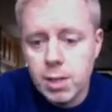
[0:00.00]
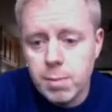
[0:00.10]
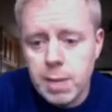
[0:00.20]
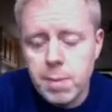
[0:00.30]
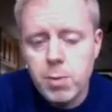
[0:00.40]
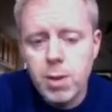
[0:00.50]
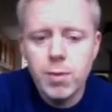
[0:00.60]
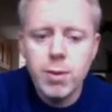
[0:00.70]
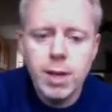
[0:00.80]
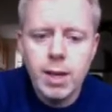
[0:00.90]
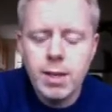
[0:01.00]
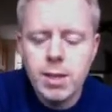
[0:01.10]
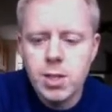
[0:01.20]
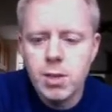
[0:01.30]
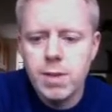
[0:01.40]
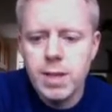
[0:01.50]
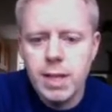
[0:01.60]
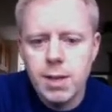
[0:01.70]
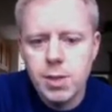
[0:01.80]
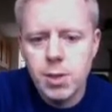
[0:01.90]
So it may be worth looking at the two
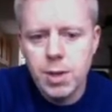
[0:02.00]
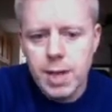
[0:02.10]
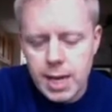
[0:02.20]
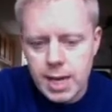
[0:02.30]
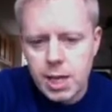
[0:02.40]
videos on